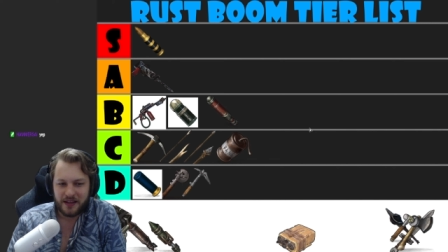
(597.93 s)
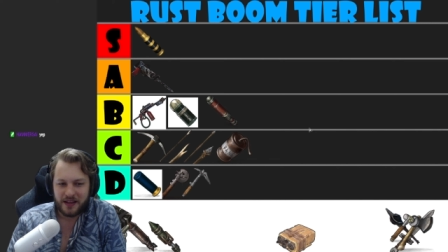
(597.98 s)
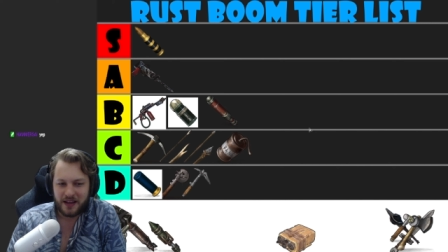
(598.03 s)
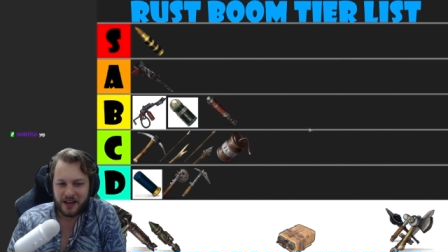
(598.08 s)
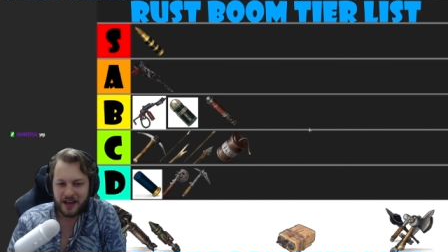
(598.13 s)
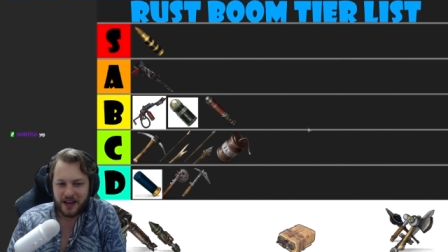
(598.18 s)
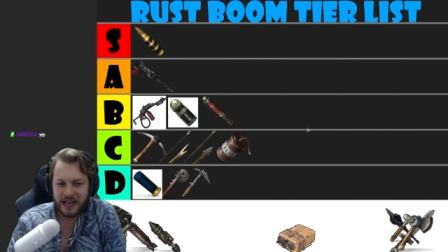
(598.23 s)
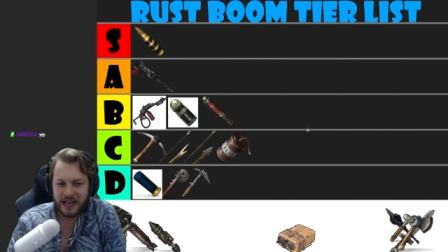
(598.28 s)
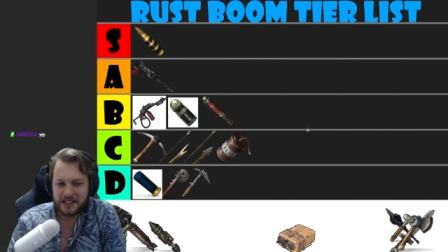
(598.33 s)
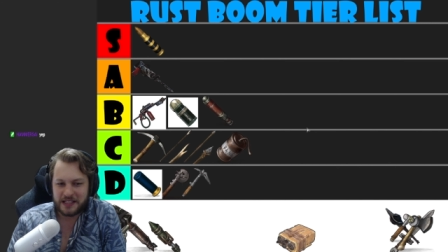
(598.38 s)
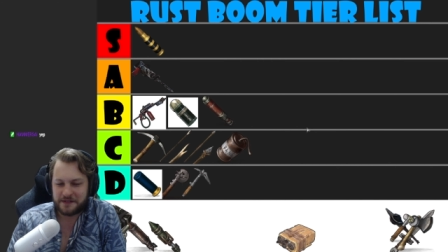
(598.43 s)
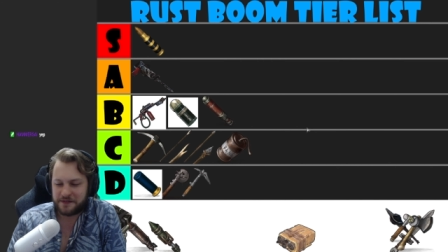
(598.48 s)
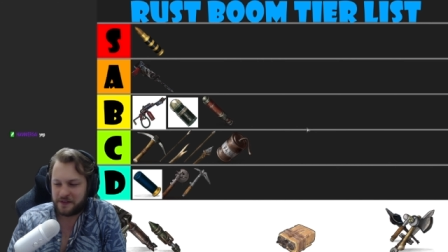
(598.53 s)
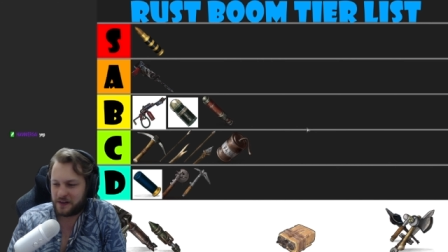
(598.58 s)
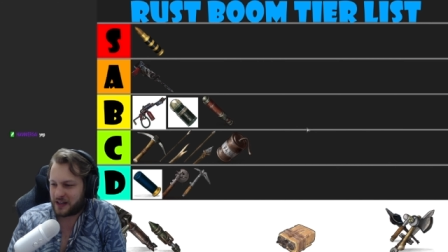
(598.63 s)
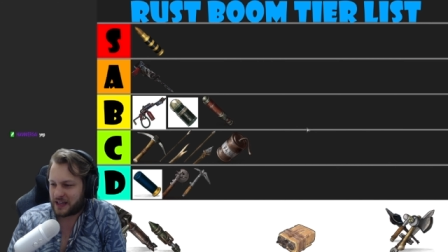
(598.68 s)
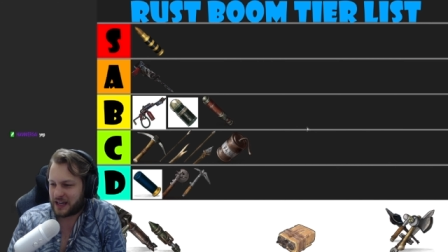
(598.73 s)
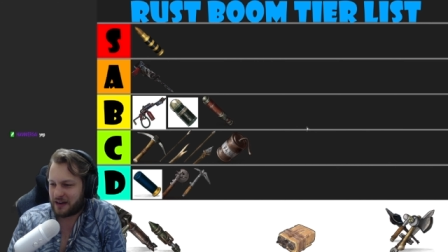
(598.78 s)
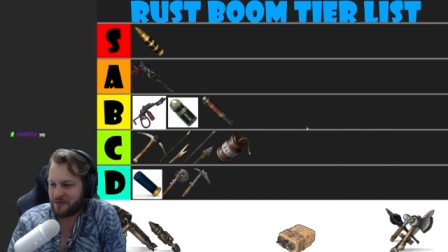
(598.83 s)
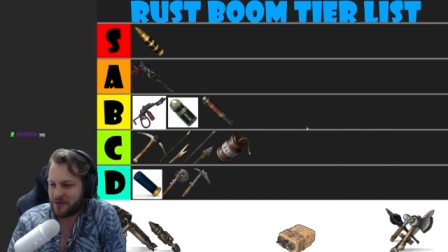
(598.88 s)
It's for
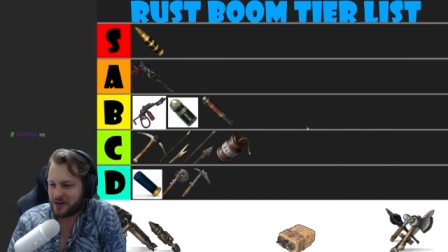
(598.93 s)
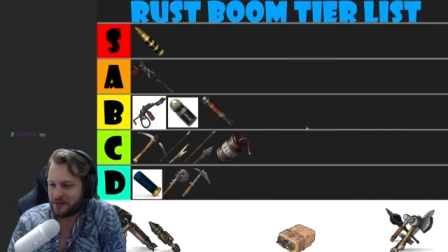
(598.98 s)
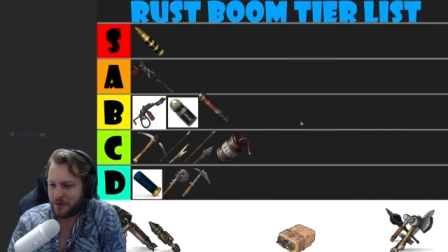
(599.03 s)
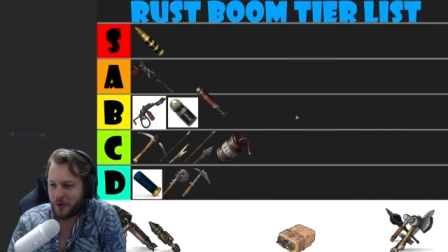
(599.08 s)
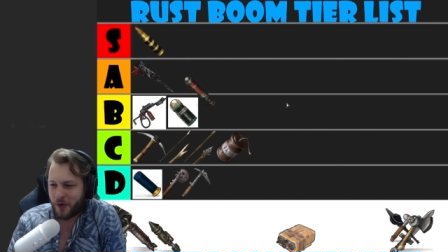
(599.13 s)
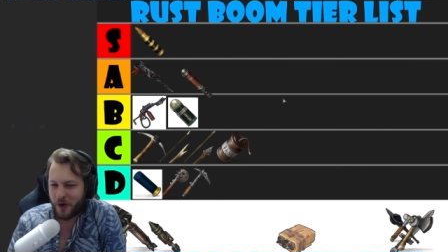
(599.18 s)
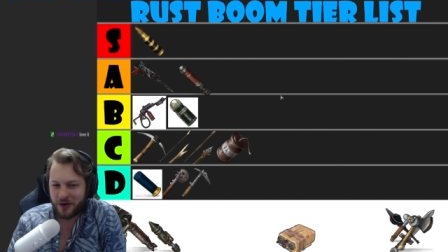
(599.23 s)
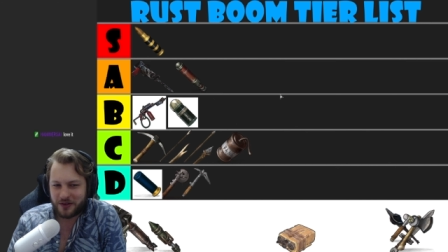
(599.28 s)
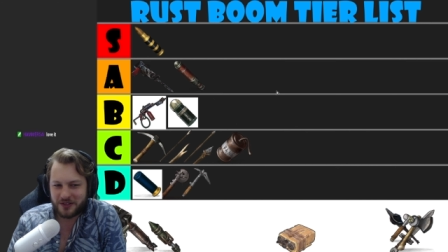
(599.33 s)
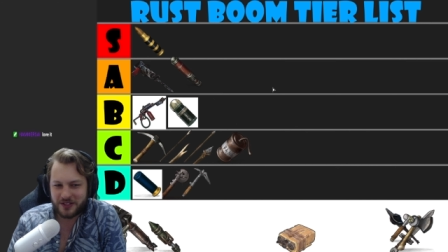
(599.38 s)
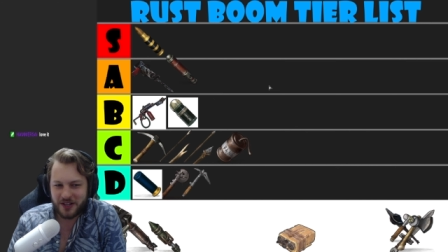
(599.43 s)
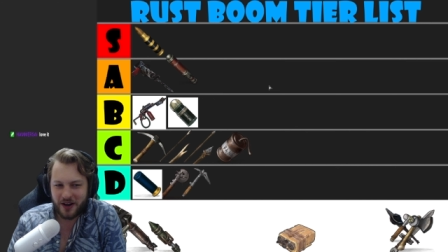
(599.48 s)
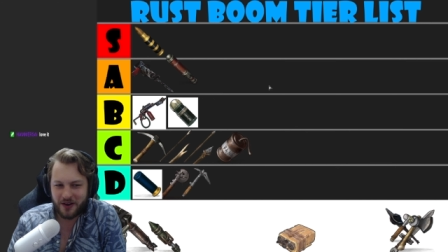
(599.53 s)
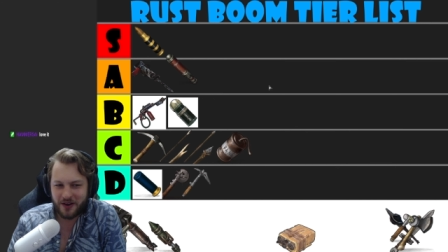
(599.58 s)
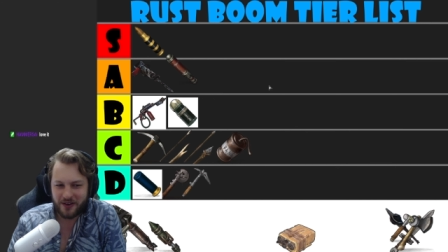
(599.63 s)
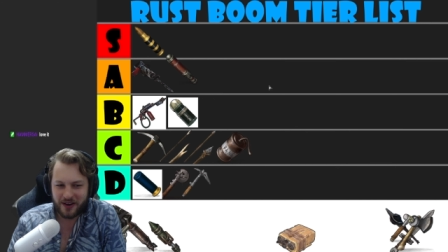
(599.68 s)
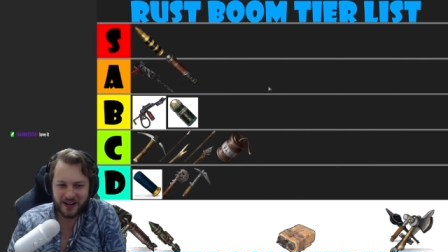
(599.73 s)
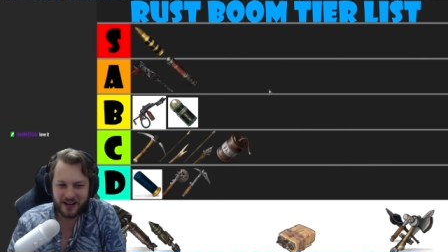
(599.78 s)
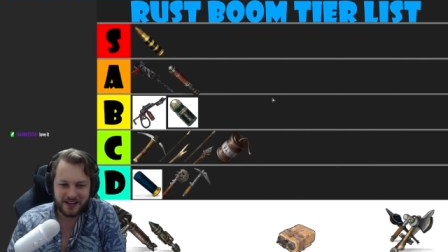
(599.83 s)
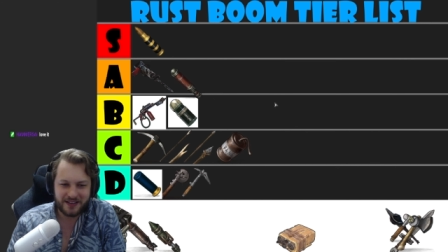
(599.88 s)
like getting rid of auto
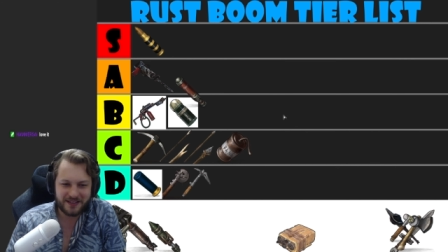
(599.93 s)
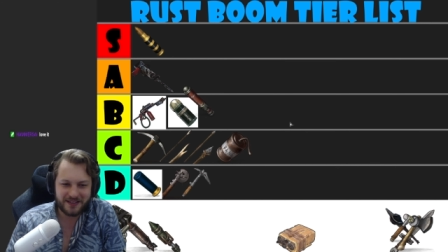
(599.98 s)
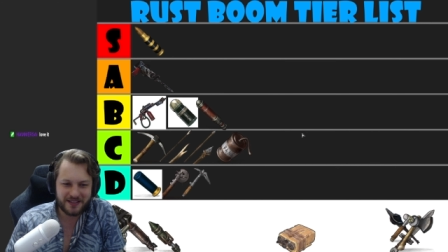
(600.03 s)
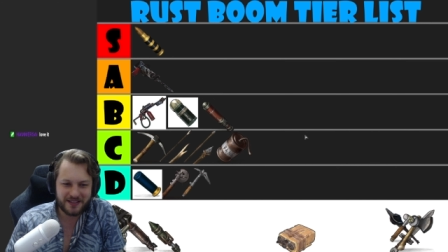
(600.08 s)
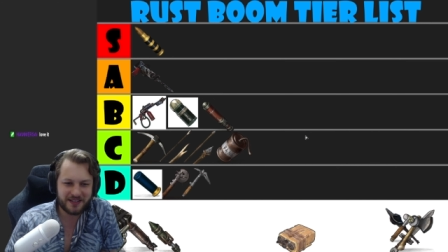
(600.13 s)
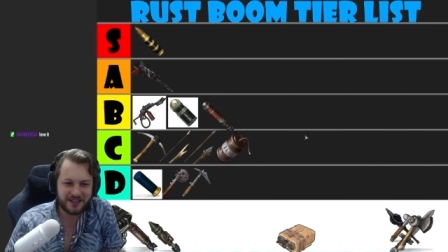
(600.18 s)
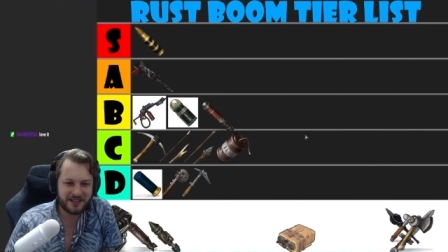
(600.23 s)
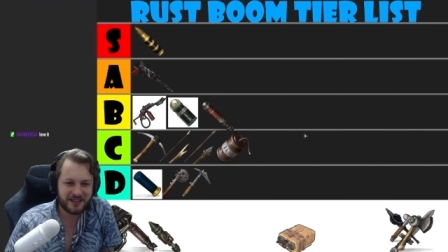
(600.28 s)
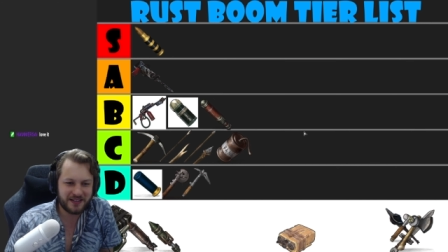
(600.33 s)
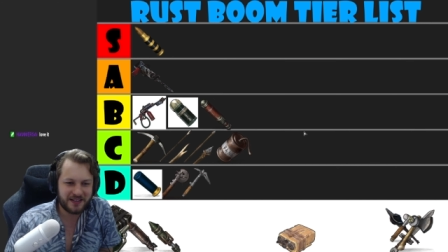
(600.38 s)
turrets.